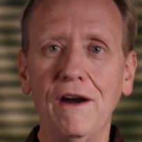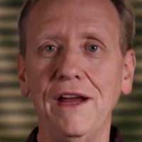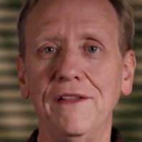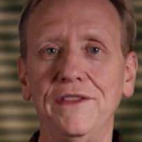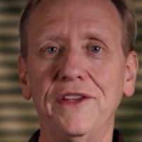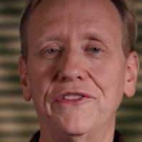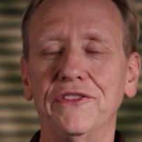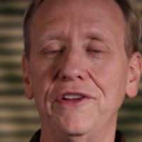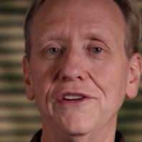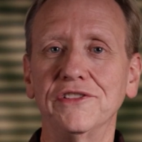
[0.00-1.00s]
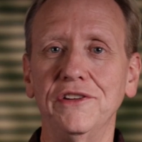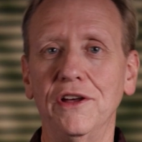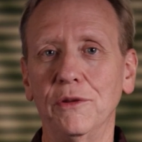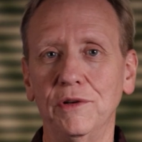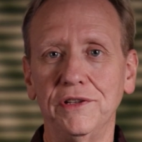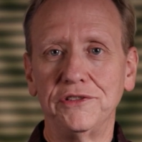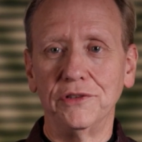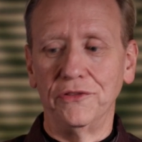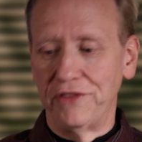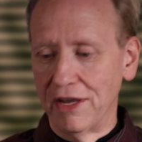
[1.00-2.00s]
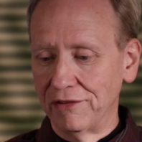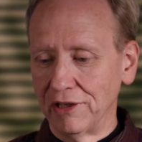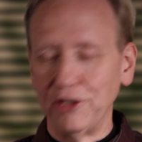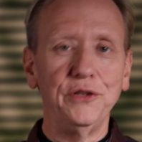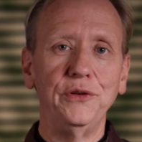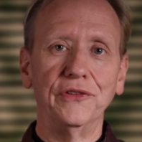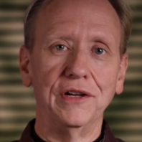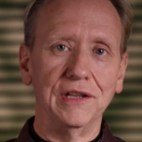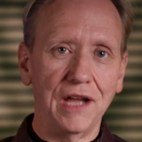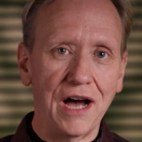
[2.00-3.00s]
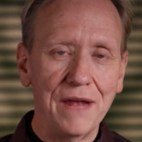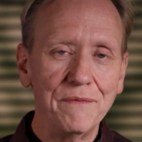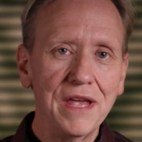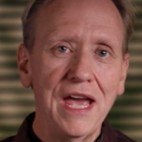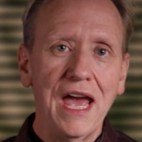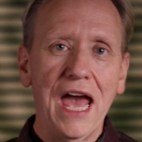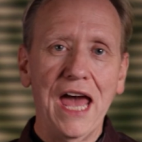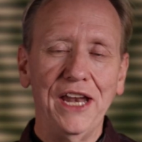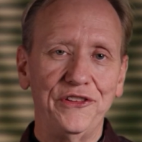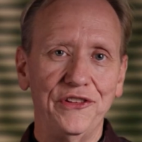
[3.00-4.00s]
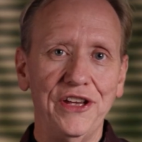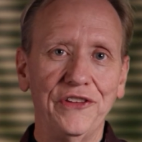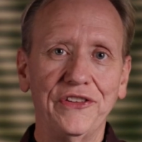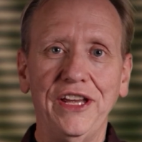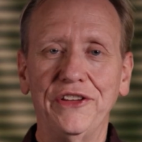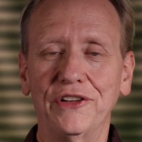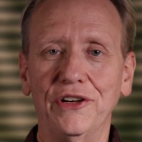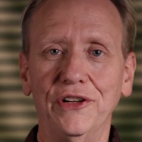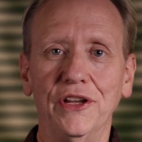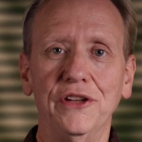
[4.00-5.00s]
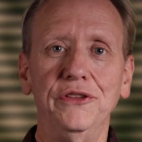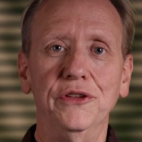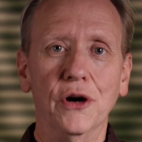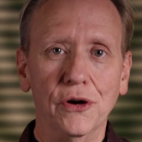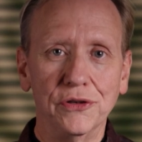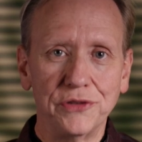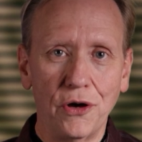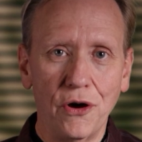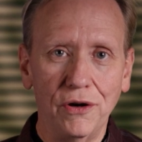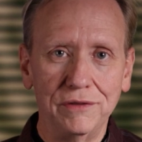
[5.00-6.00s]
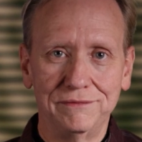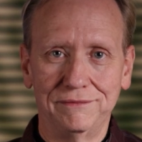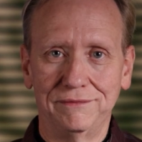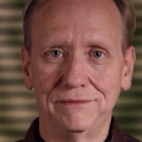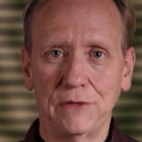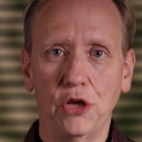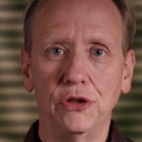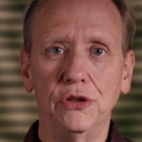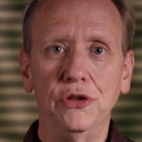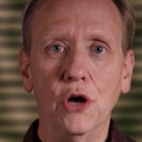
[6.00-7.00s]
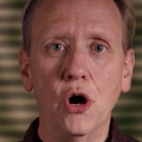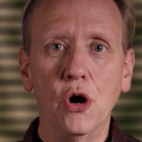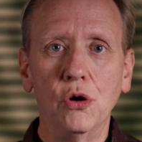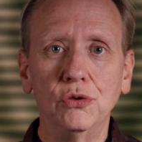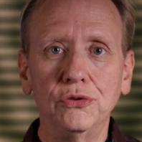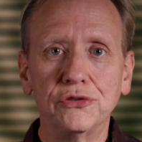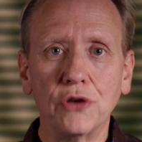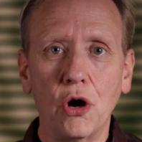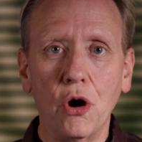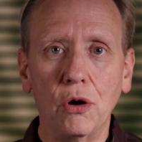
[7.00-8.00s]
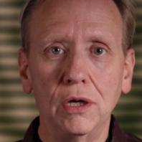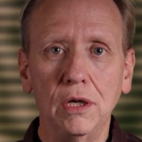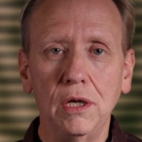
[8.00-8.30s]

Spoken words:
right, here's another one that you'll definitely use a lot, and it's this. It's called dozo. Dozo.